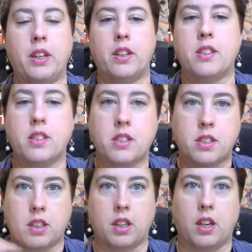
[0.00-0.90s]
this
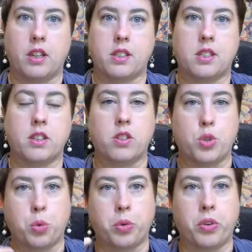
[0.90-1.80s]
is still a
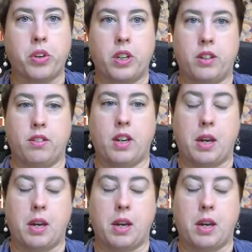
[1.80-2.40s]
tool that,